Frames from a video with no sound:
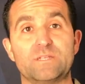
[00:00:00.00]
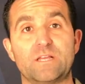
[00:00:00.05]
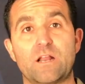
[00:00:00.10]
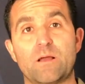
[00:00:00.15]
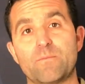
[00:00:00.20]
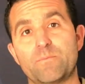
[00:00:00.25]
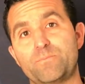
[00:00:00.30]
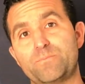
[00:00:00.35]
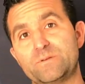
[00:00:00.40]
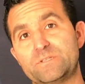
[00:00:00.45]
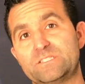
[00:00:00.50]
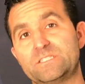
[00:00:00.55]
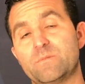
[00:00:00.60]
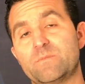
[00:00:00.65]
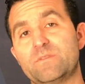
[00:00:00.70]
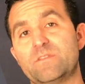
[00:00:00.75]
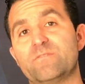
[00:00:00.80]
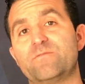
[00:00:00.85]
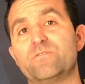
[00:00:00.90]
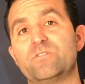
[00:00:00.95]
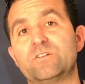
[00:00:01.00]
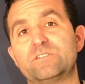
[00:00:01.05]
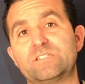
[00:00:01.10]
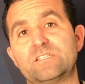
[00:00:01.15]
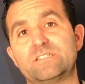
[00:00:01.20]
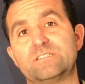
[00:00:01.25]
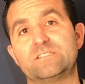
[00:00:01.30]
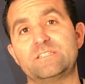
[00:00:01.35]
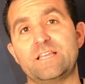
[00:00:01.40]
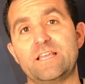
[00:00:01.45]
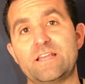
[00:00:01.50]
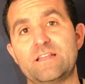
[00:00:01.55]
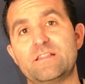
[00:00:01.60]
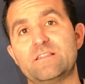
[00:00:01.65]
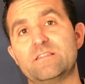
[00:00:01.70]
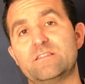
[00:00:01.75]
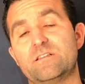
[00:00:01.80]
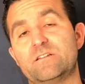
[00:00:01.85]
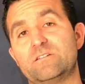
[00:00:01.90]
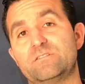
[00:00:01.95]
and I'll put some of the verses
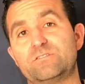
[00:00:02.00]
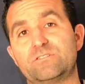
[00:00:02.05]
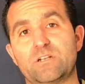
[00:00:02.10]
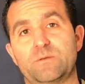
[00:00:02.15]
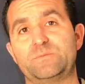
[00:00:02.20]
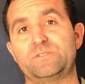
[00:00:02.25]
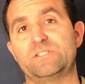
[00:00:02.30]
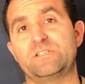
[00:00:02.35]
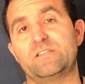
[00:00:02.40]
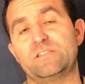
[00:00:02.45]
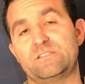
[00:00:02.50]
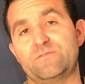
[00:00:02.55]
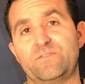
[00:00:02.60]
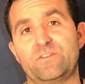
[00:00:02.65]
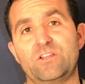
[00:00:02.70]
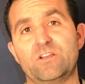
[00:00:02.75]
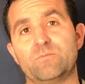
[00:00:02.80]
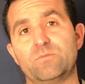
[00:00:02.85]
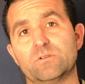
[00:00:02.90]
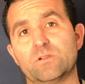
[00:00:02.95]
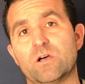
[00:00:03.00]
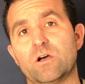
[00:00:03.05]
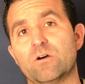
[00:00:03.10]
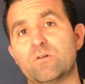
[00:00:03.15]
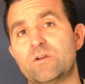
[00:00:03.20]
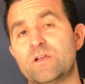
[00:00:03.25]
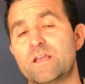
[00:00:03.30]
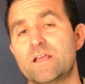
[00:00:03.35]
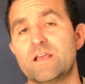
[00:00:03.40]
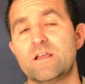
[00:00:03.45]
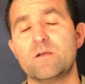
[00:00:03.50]
in the description of this video below,